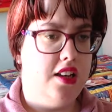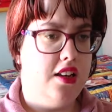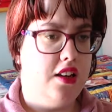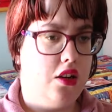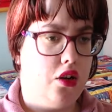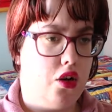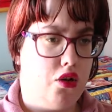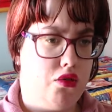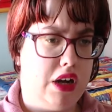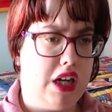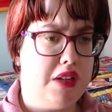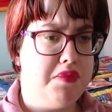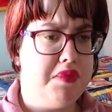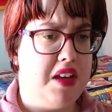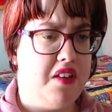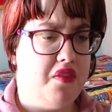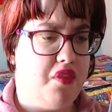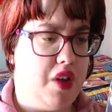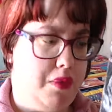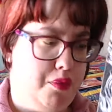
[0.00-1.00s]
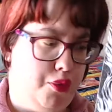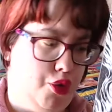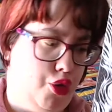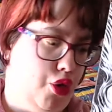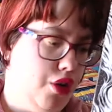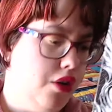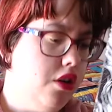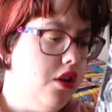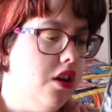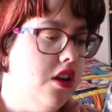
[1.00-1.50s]
Correct me if I'm
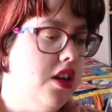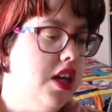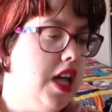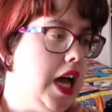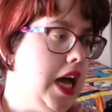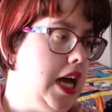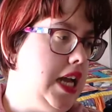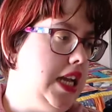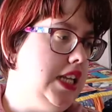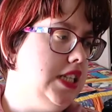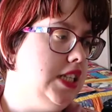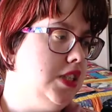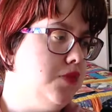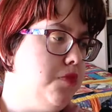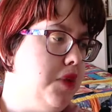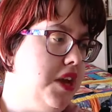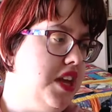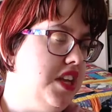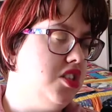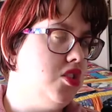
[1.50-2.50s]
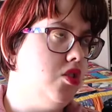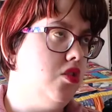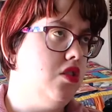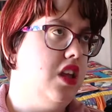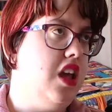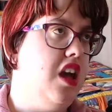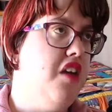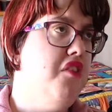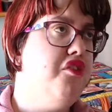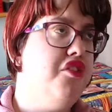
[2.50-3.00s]
wrong. And it's based on the
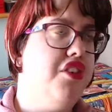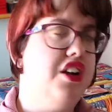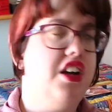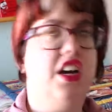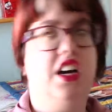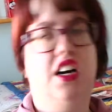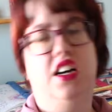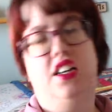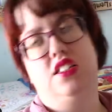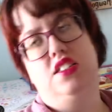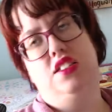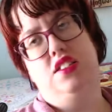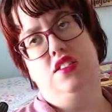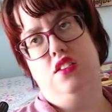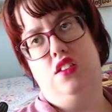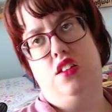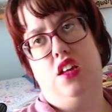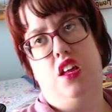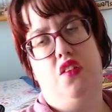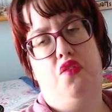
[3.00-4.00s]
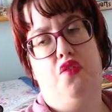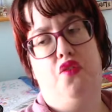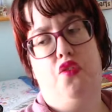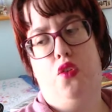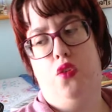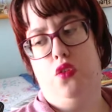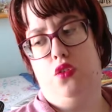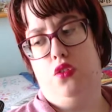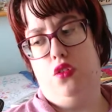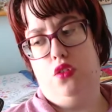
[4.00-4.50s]
African kind of
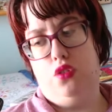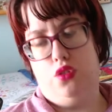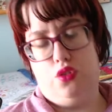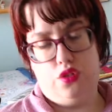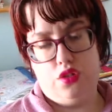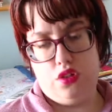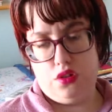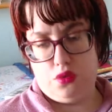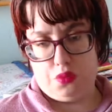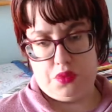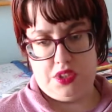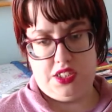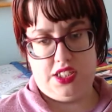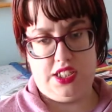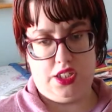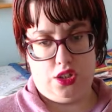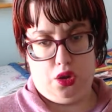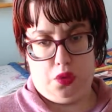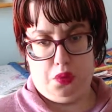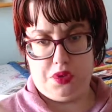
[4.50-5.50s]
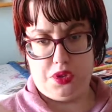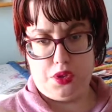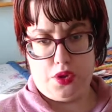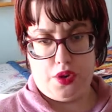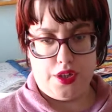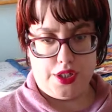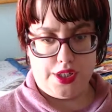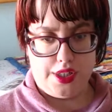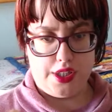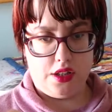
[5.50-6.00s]
folklore, which is always
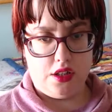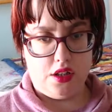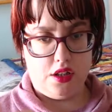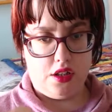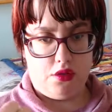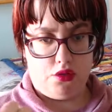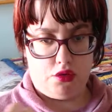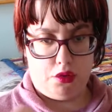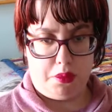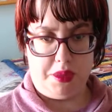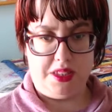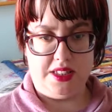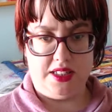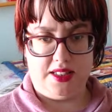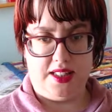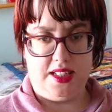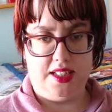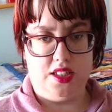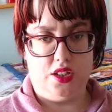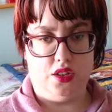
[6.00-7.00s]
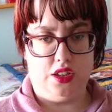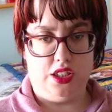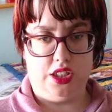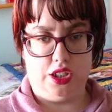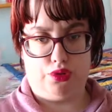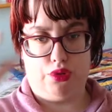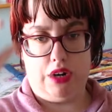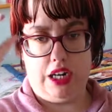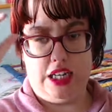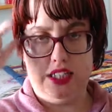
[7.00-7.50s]
good. Representation is
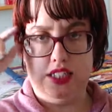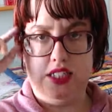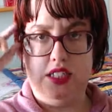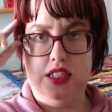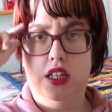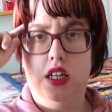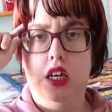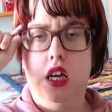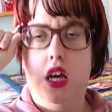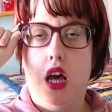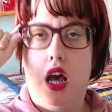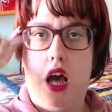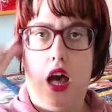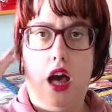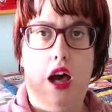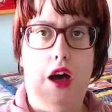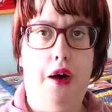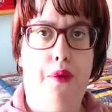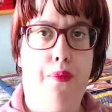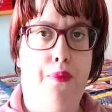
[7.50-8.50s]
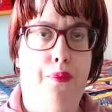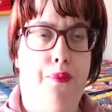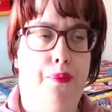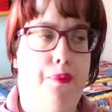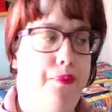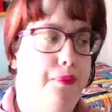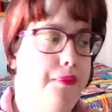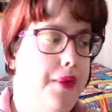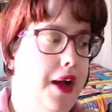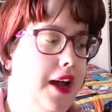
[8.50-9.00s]
great.
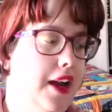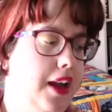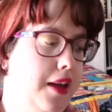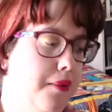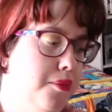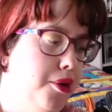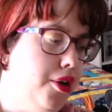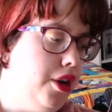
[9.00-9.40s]
And I bought